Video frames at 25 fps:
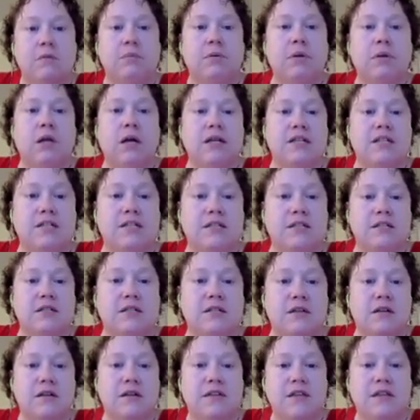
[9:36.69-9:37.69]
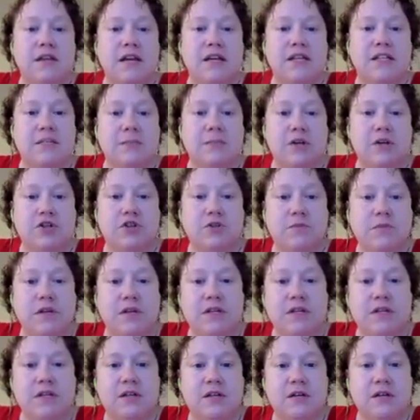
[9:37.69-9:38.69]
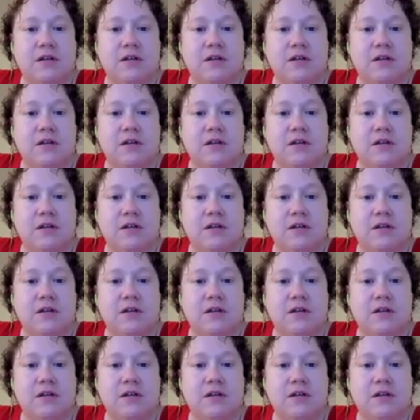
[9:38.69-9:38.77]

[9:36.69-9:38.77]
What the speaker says: plus the next measurement,